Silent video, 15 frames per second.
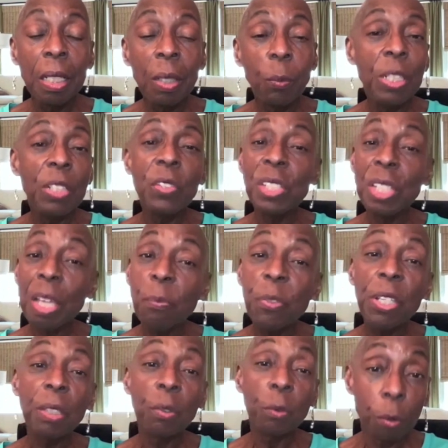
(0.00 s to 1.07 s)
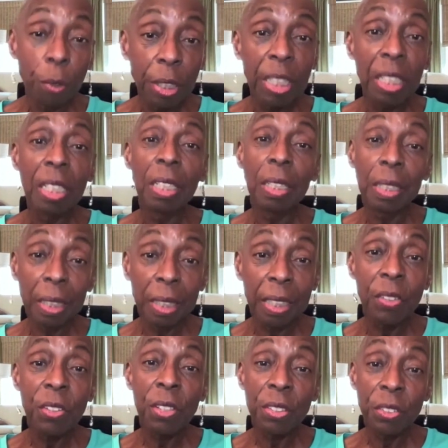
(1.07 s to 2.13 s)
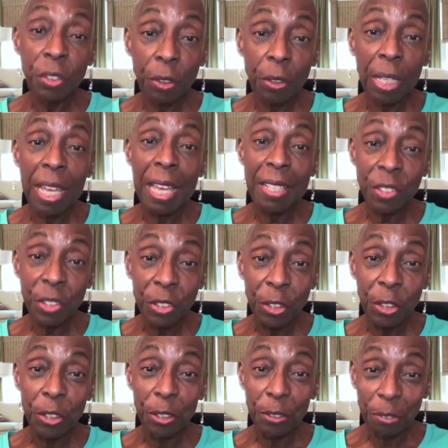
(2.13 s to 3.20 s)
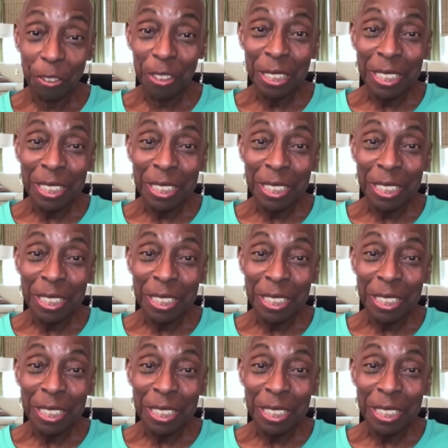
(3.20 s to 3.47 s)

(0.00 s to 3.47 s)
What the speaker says: when something really gets on your last nerve.